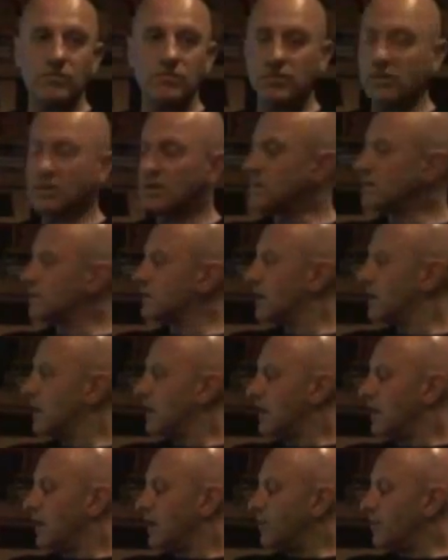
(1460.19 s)
which
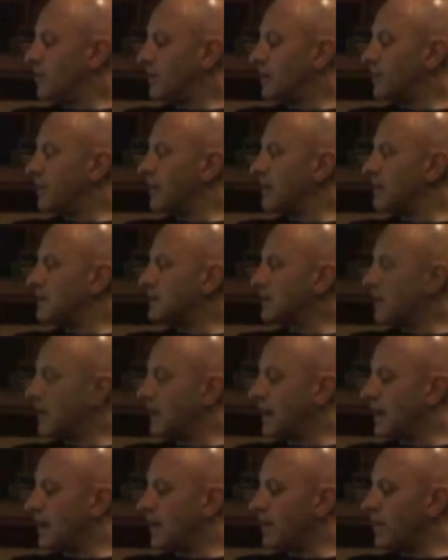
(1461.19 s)
would be amazed at
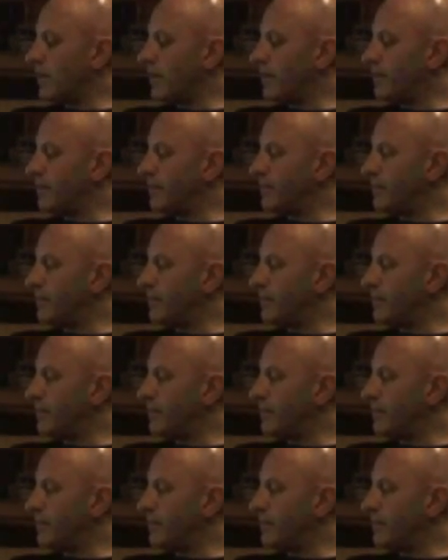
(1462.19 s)
how